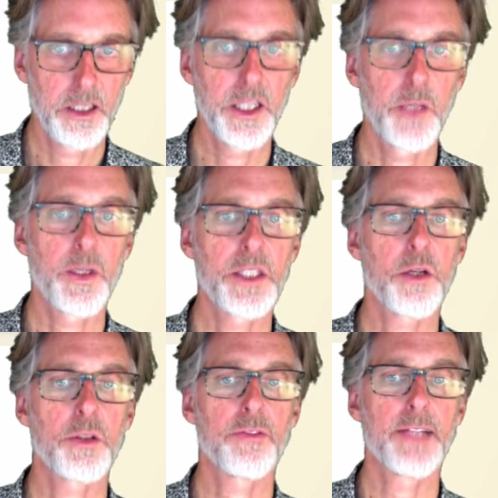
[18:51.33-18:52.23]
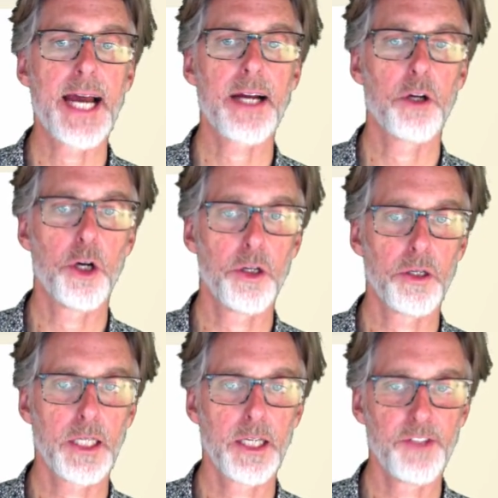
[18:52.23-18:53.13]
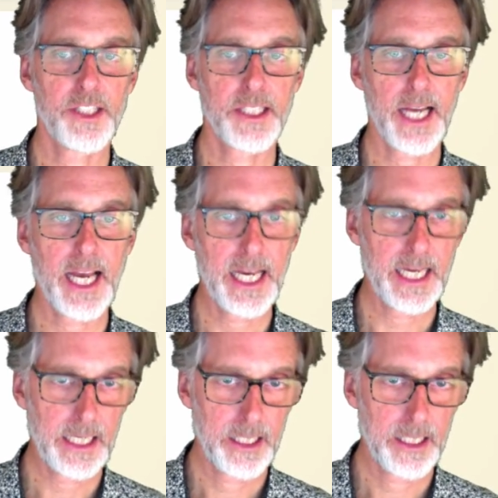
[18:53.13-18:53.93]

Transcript: The result of that call given to A.